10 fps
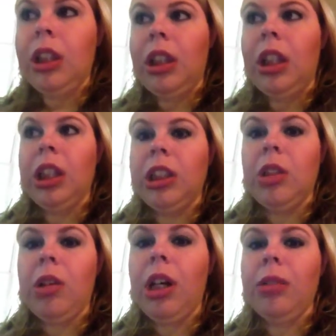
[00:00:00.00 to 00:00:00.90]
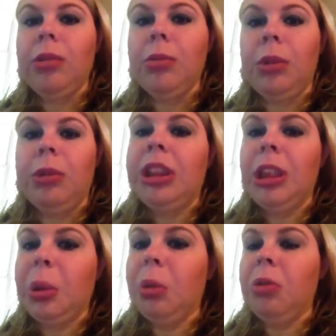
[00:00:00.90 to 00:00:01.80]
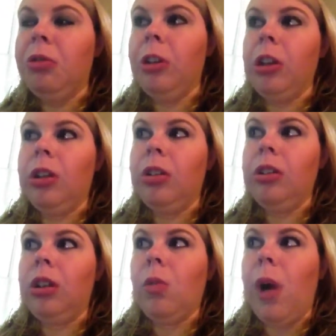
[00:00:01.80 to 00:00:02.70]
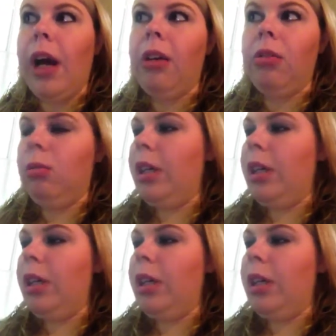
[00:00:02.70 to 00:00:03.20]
and so I was single for a while,